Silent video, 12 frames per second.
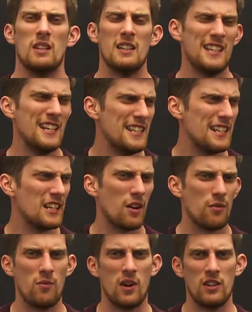It's easy
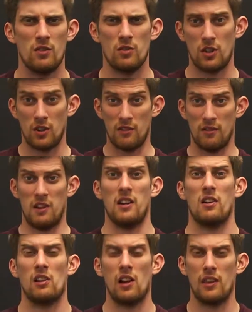enough when you're shooting a
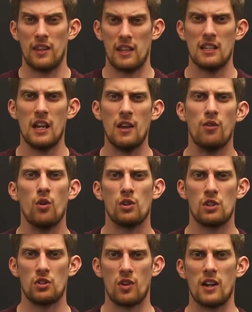video like this. If you're
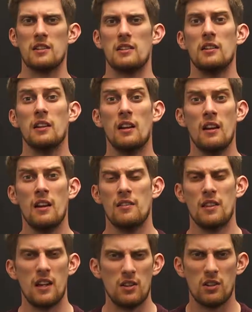distracted,
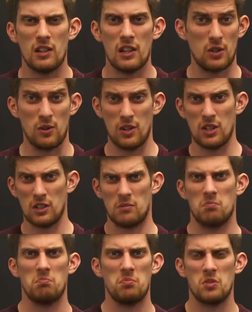then you can literally
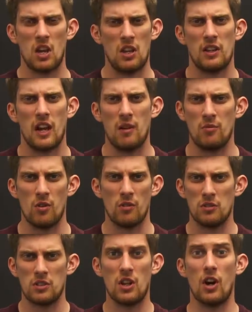just turn the camera
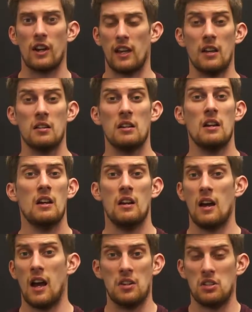off, start again,
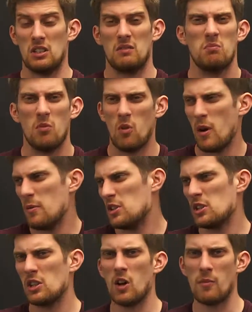and or maybe
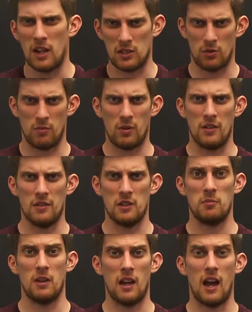just go back to a
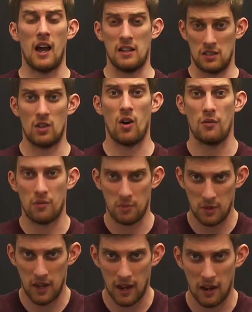previous bit and start
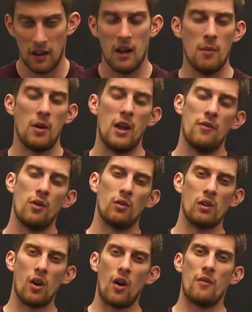from there. But if you're
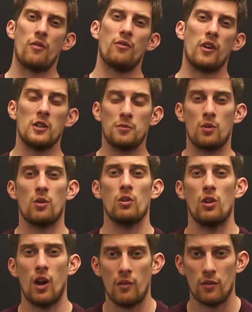live on Facebook or
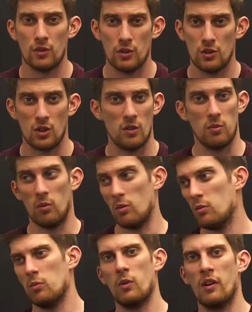live on YouTube
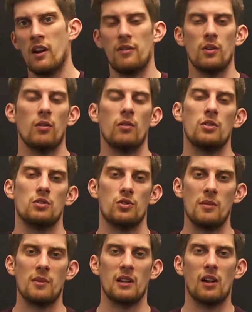or wherever you're
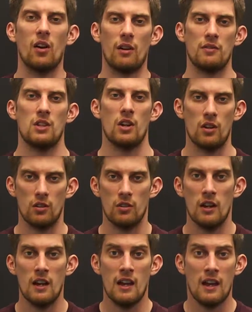streaming live to,